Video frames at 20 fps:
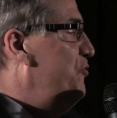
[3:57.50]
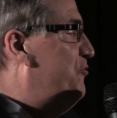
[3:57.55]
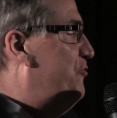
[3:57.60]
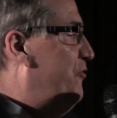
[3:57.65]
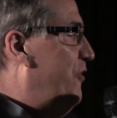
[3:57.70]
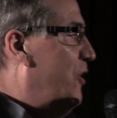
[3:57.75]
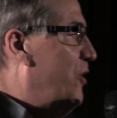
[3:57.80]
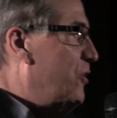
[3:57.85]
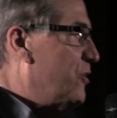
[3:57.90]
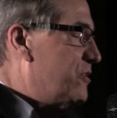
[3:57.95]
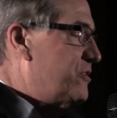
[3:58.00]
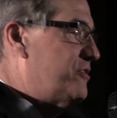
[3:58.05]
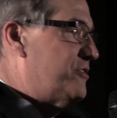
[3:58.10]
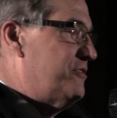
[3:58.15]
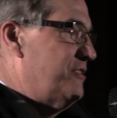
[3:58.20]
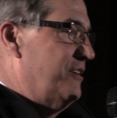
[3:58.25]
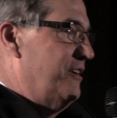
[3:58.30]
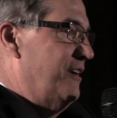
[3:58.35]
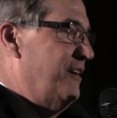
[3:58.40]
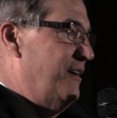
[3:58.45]
folks,
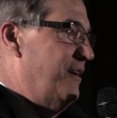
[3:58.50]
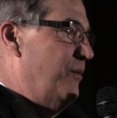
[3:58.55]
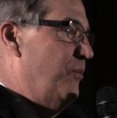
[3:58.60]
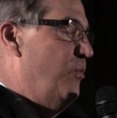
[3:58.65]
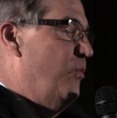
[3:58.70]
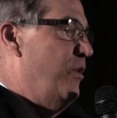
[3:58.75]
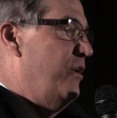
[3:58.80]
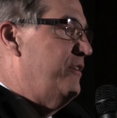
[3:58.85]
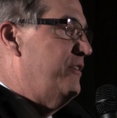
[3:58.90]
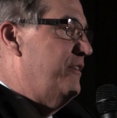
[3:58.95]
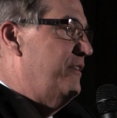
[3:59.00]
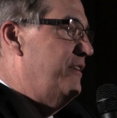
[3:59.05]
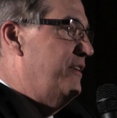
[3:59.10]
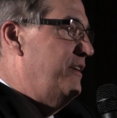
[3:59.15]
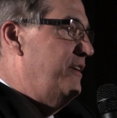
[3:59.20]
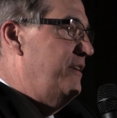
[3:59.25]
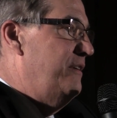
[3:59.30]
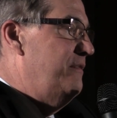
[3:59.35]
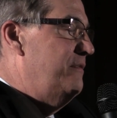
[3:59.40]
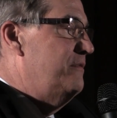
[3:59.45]
one of
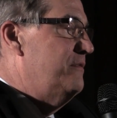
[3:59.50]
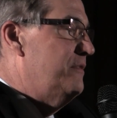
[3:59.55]
the,